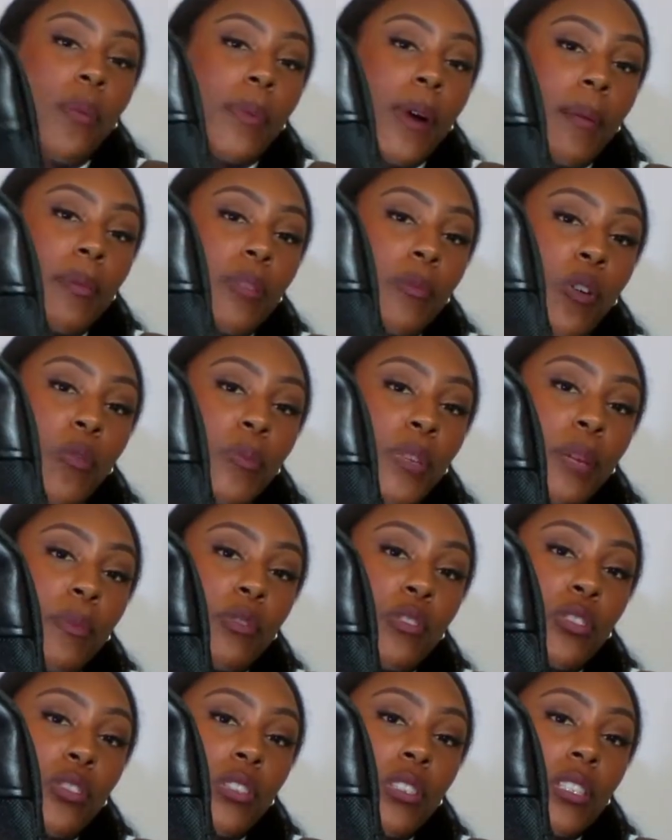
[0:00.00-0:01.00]
probably won't be
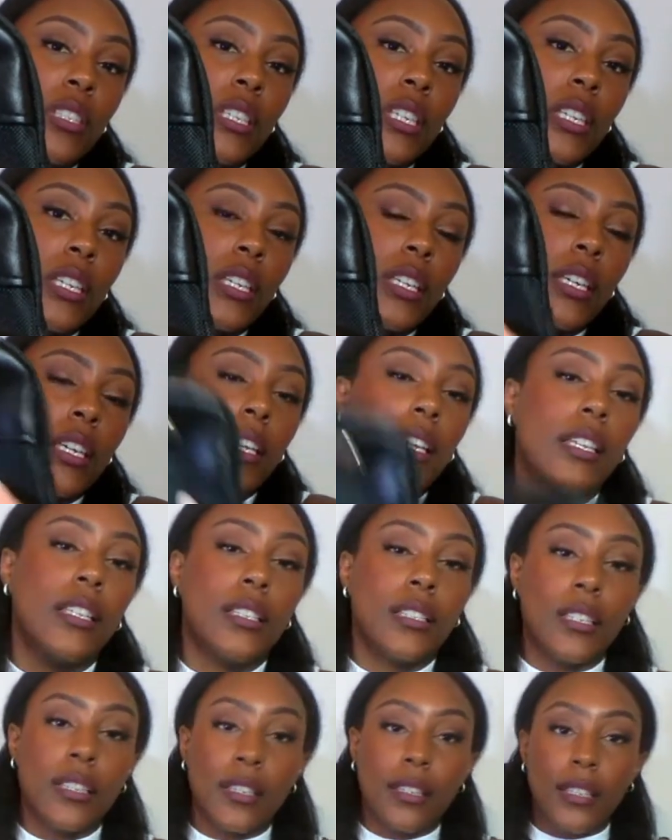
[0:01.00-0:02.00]
able to see
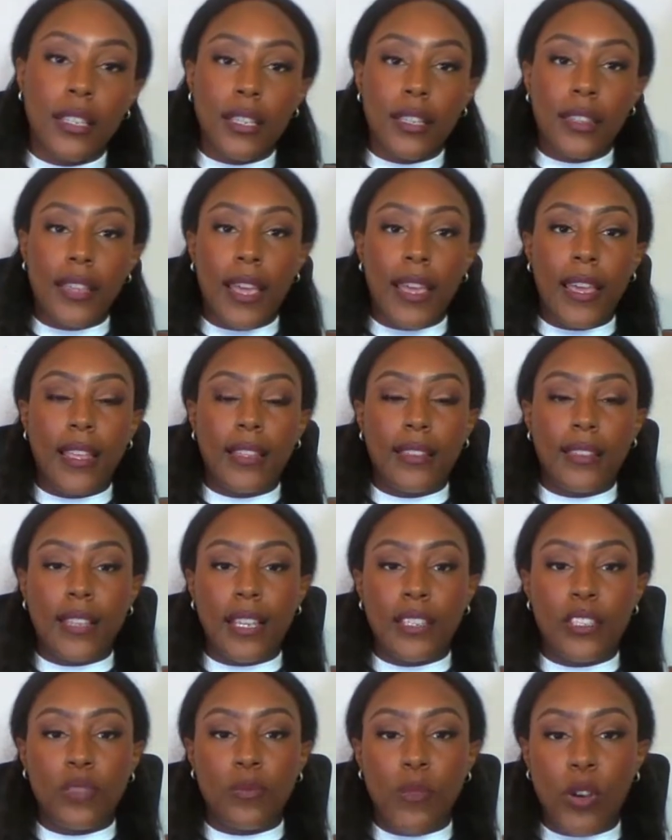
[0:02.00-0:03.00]
it in
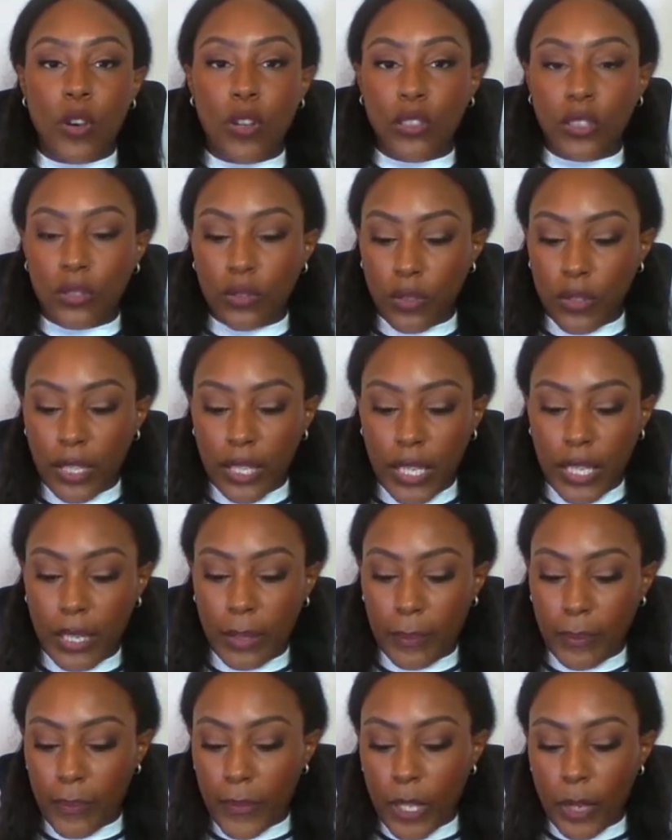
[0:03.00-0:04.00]
that small little thing,
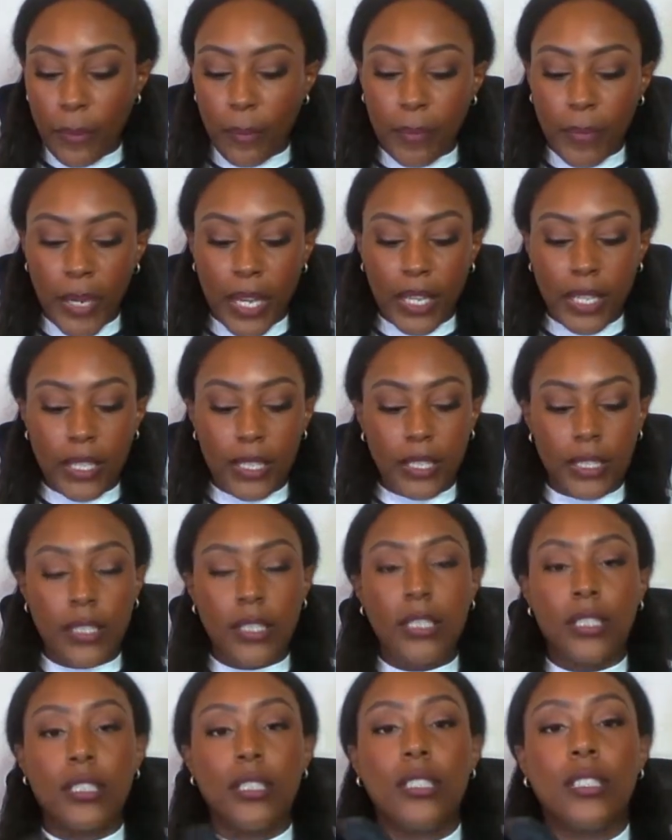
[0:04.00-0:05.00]
but
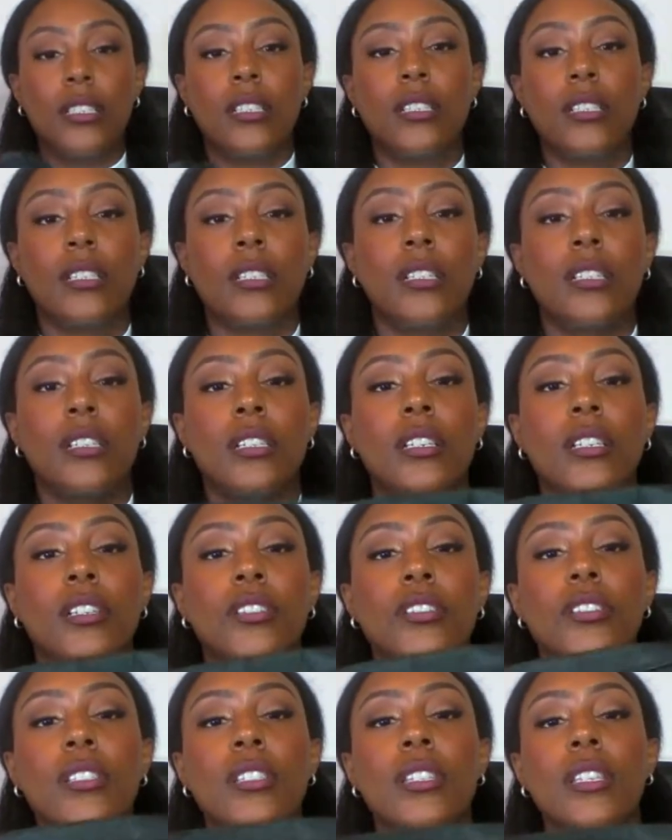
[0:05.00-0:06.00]

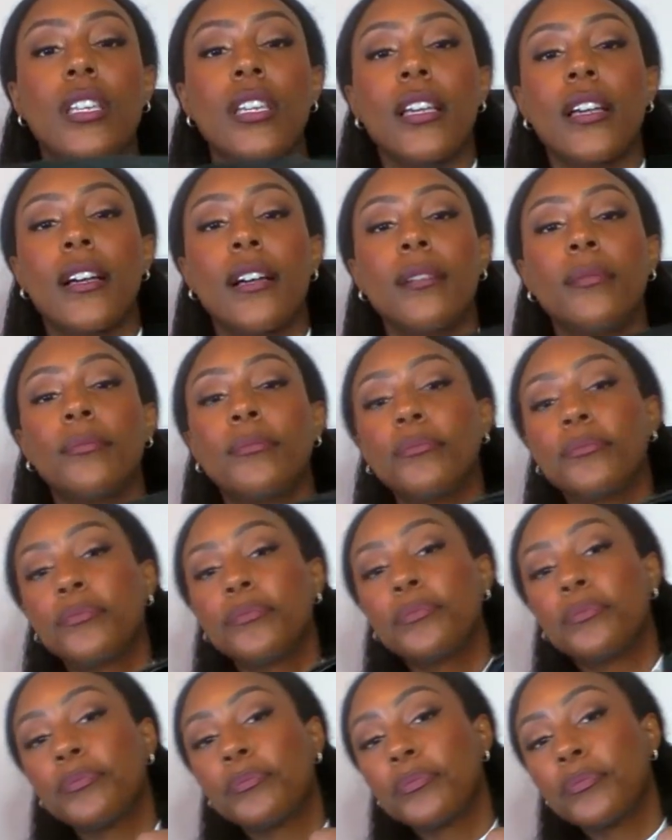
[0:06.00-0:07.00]
here's the
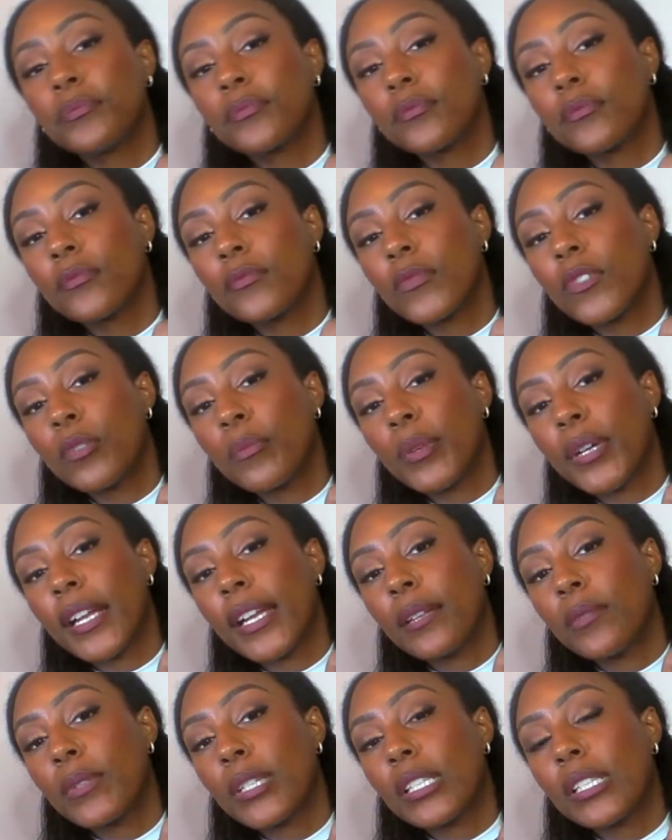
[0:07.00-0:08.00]

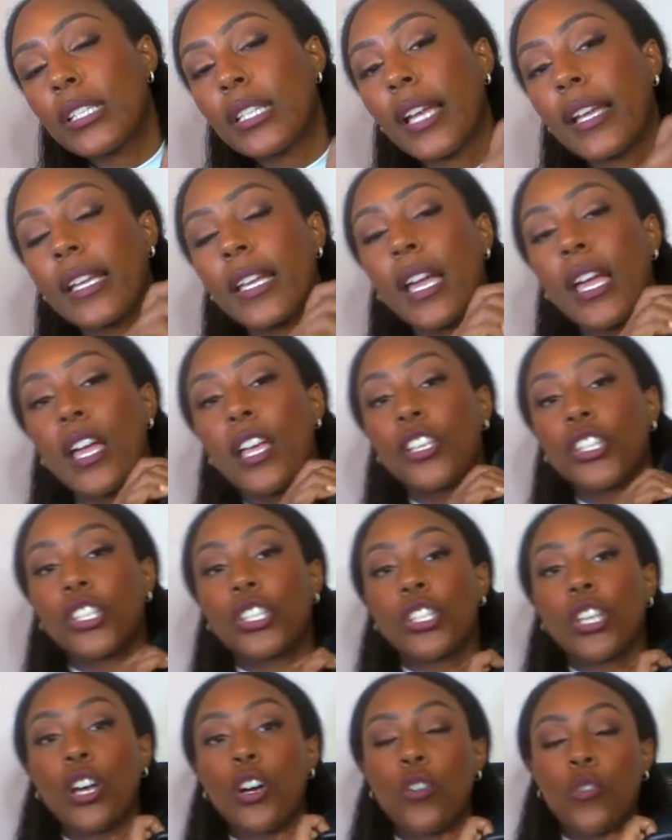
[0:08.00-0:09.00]
brand, what it looks like.
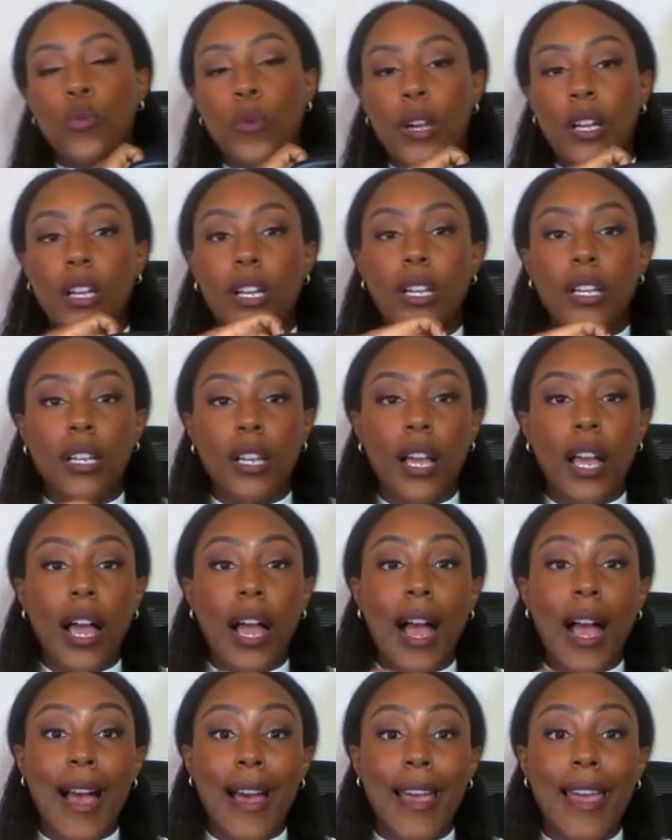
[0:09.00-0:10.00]
So
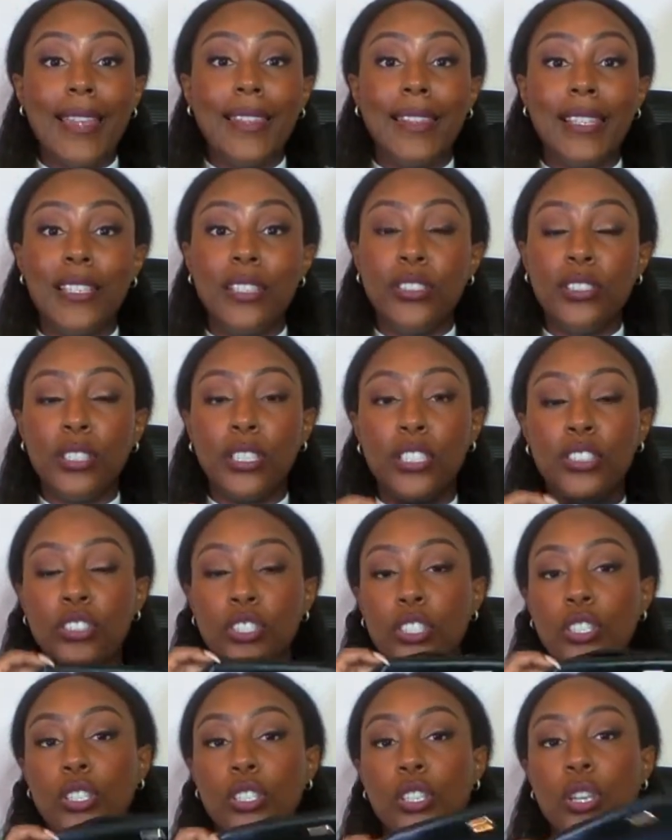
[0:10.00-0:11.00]
I literally
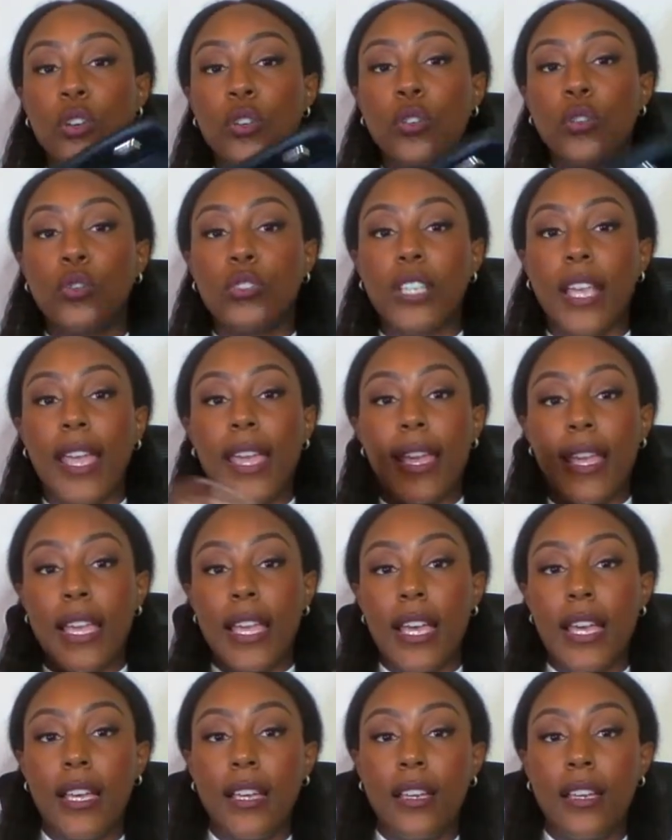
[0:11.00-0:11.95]
just sold a